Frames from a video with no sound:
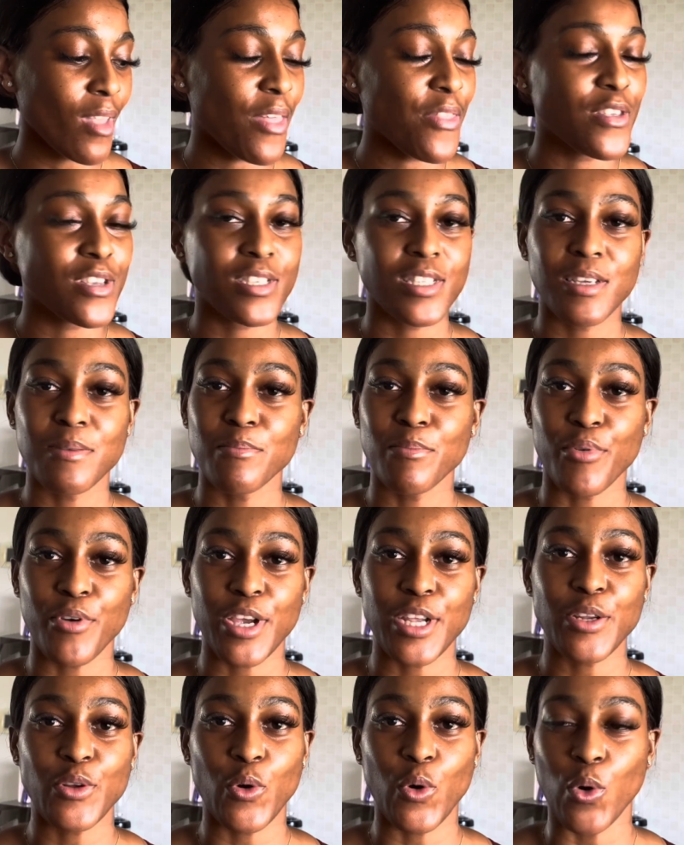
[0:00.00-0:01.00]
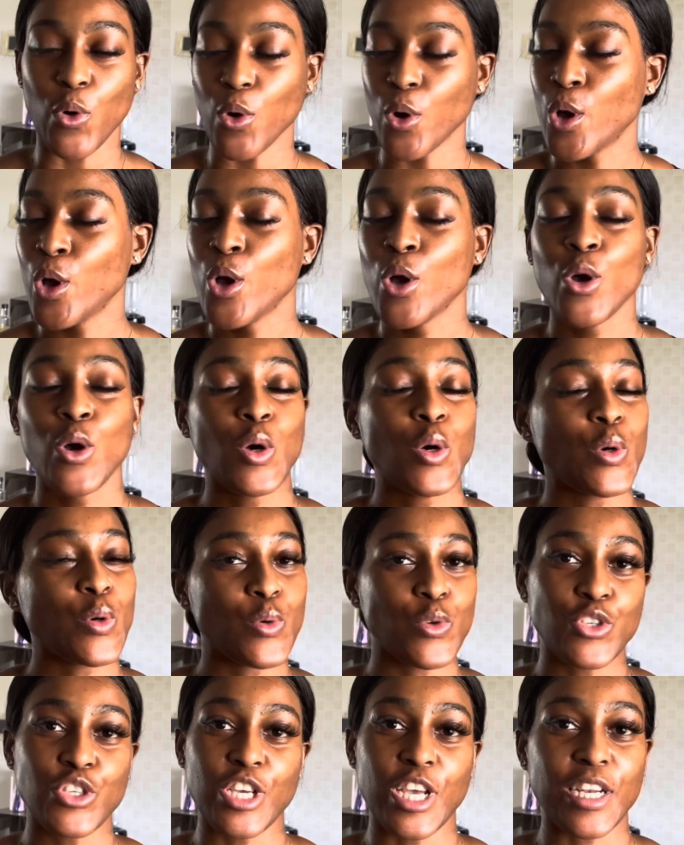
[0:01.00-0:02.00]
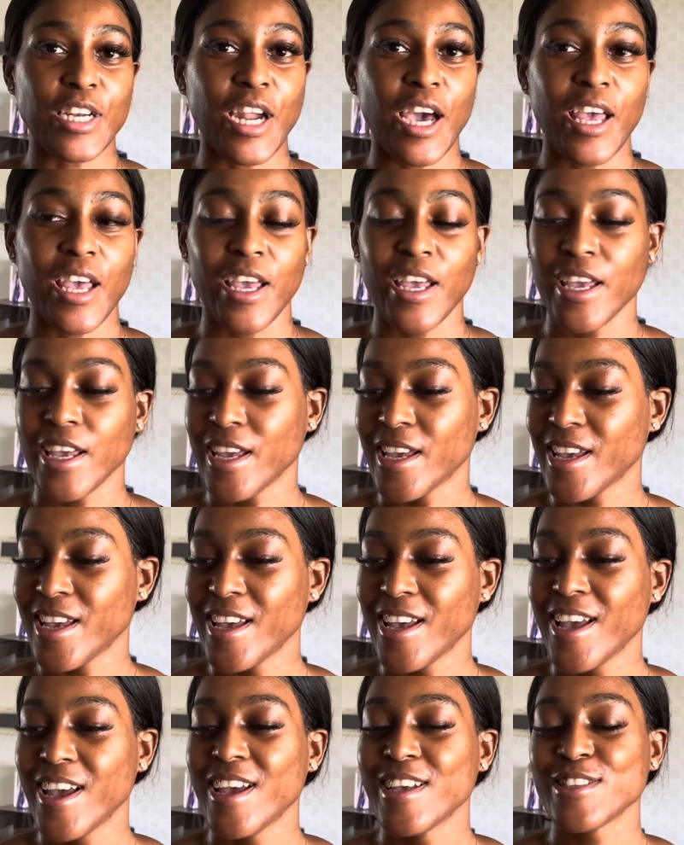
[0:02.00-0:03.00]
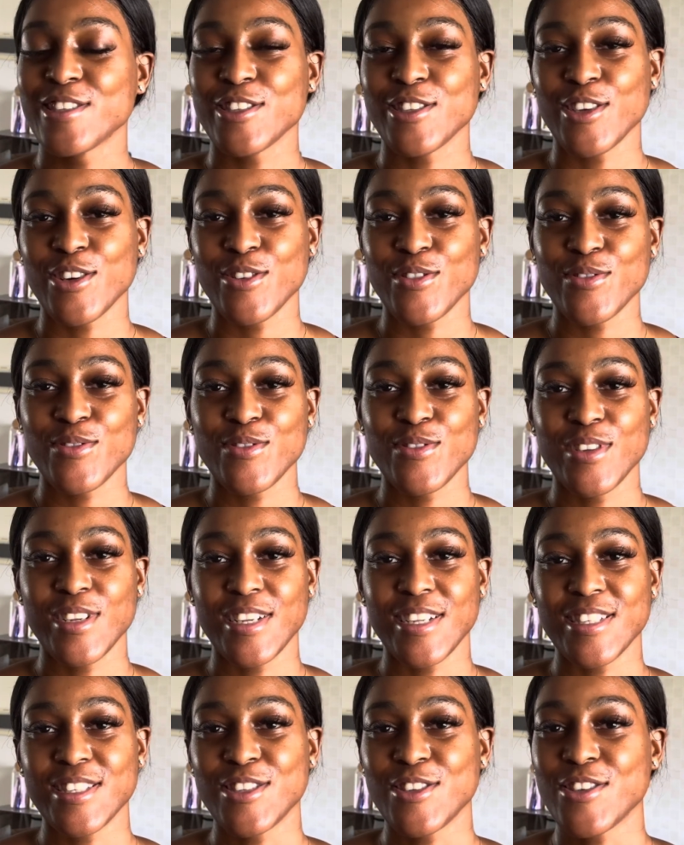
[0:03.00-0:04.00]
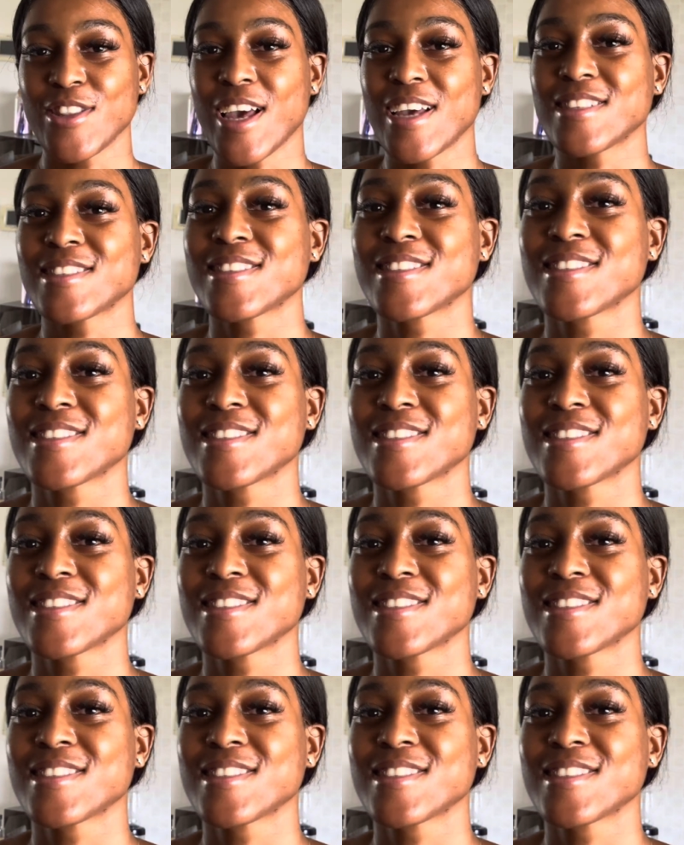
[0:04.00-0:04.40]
steamed bread or uchepe. So let's do that.